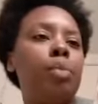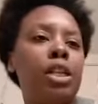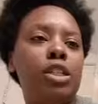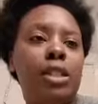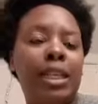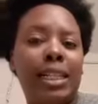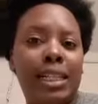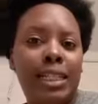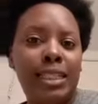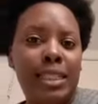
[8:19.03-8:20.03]
Peaches and
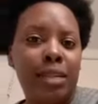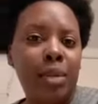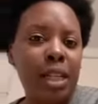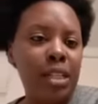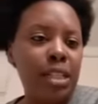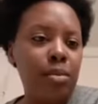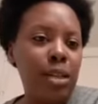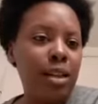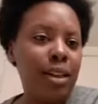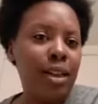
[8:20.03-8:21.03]
Clean Deep Cleansing
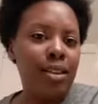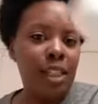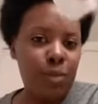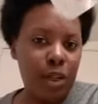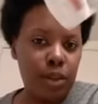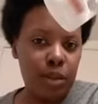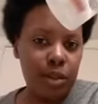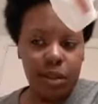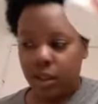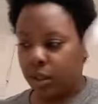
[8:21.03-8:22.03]
Milk. I like this, but as you can
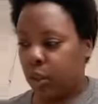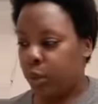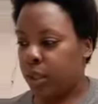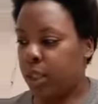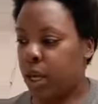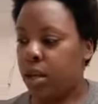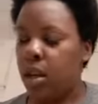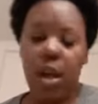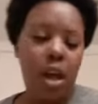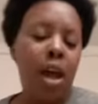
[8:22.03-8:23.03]
see, it's towards the end.
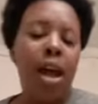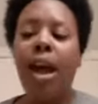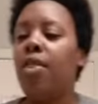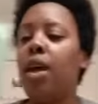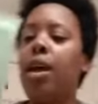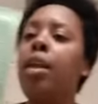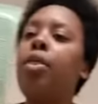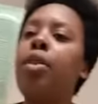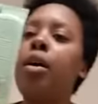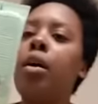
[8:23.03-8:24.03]
And then
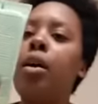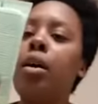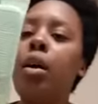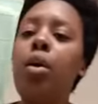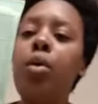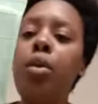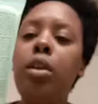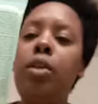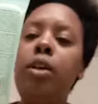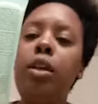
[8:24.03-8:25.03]
the
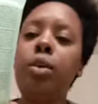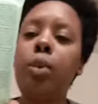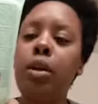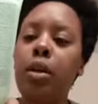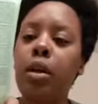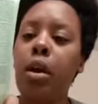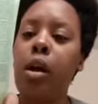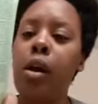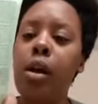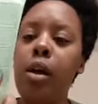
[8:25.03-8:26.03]
Caudalie Vino Pure
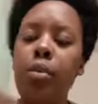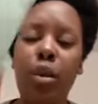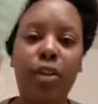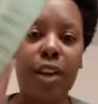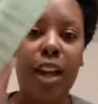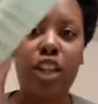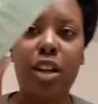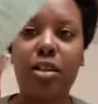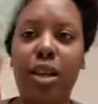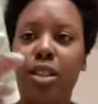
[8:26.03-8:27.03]
Purifying
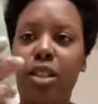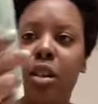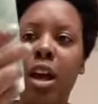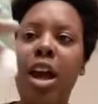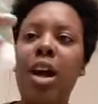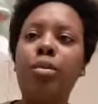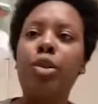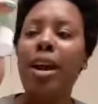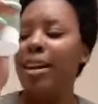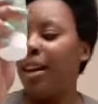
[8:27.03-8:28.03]
Gel Cleanser. I'm
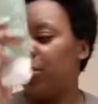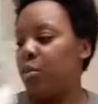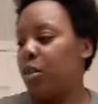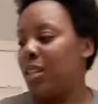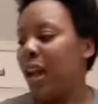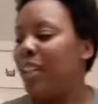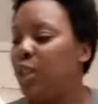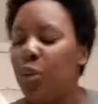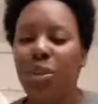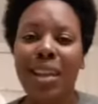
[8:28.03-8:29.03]
trying to get through this. I
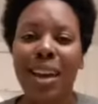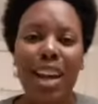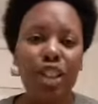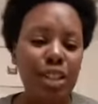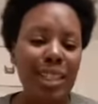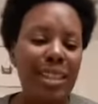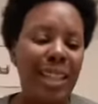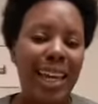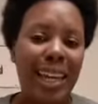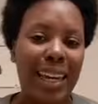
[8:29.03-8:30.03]
don't think I actually
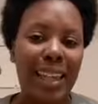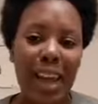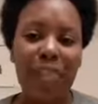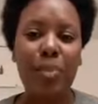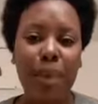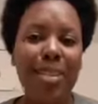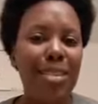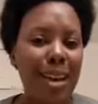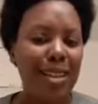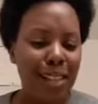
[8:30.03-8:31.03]
like it. Like, I've spent a
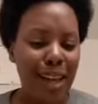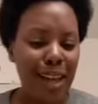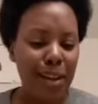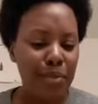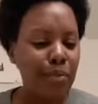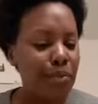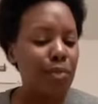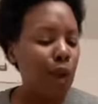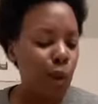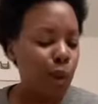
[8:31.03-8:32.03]
lot of time
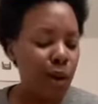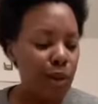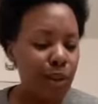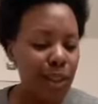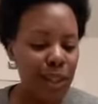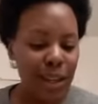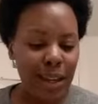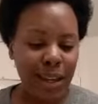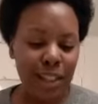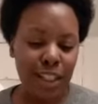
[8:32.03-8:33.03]
working with it,
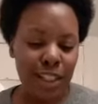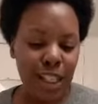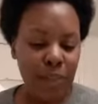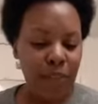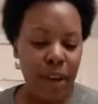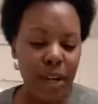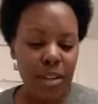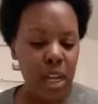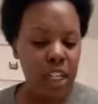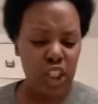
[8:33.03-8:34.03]
and I just keep finding
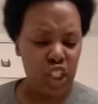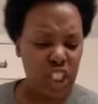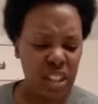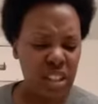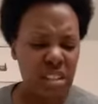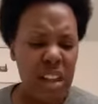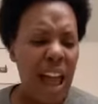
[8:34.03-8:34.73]
that it's just,